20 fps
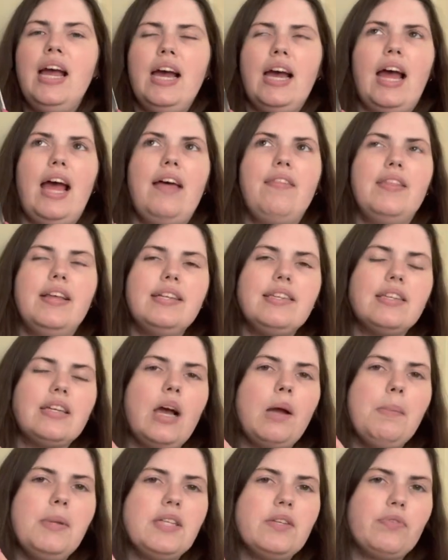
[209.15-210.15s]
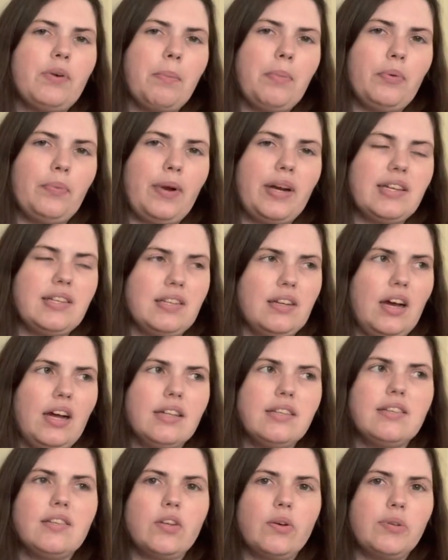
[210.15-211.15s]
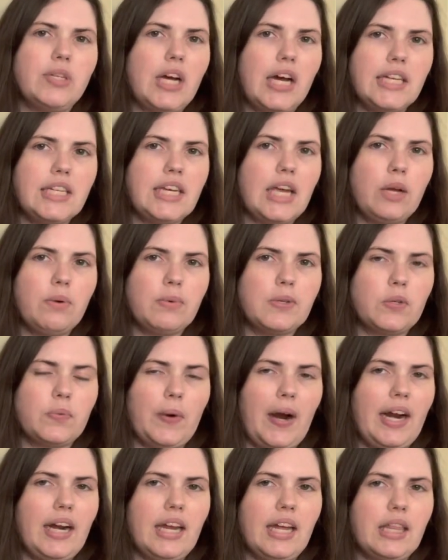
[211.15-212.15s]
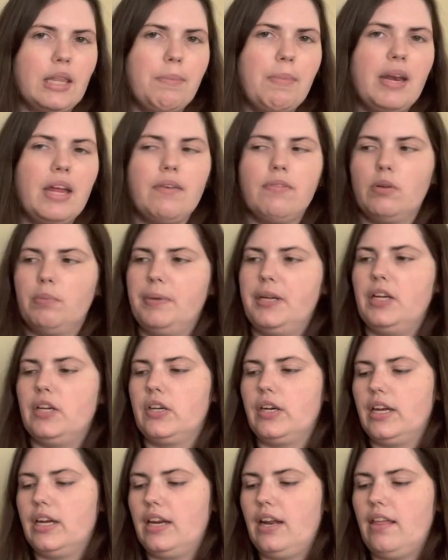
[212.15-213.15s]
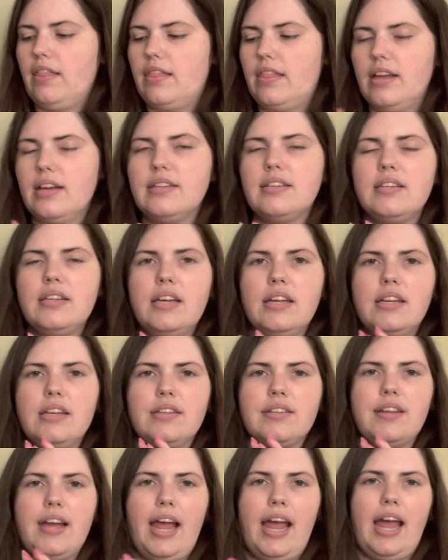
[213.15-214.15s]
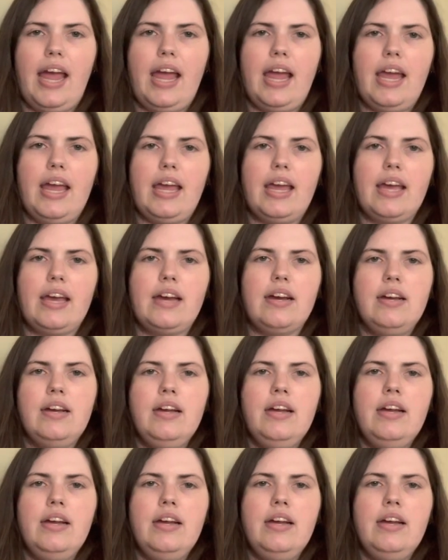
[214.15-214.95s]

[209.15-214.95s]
And this time it's from the Renaissance. So Dante was writing in the medieval period. This is a